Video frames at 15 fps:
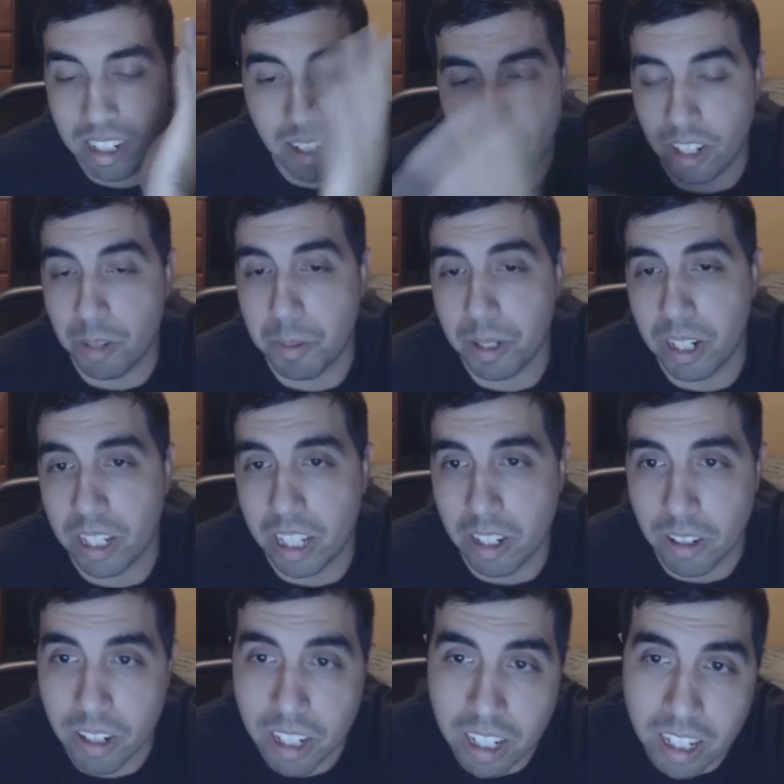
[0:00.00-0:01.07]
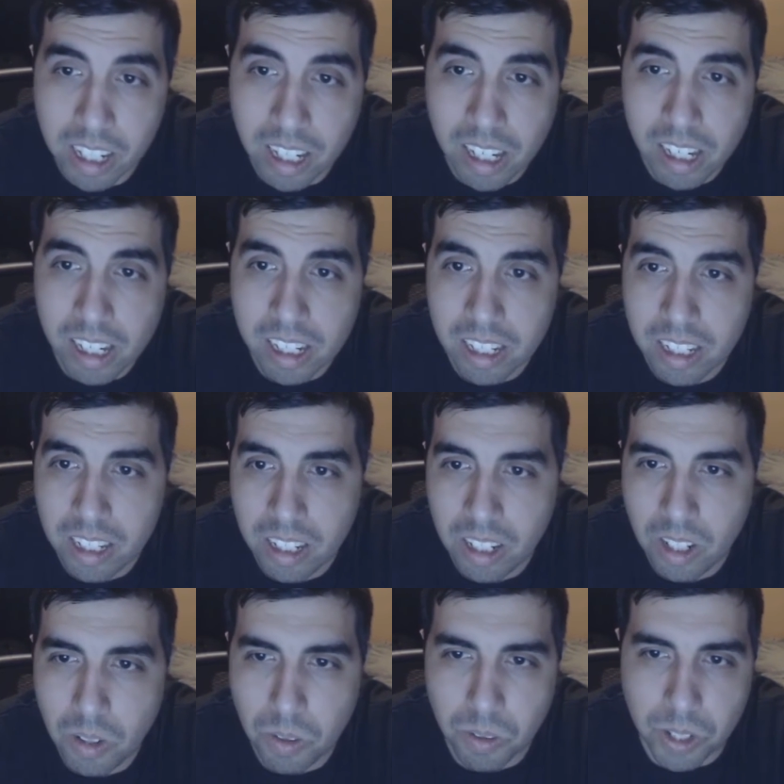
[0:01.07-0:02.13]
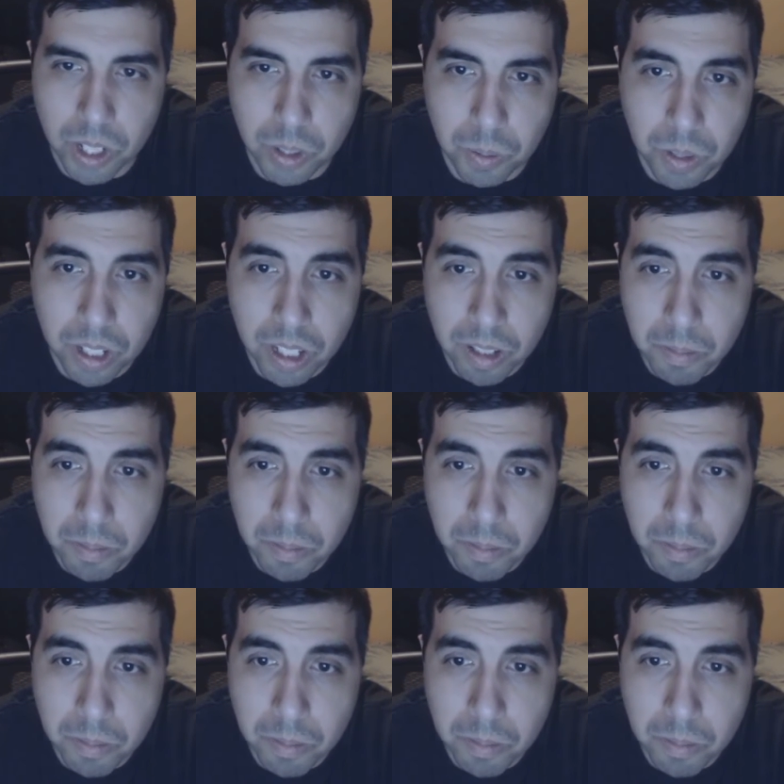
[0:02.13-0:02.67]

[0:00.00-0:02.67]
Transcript: I'll think about that later. Leorio.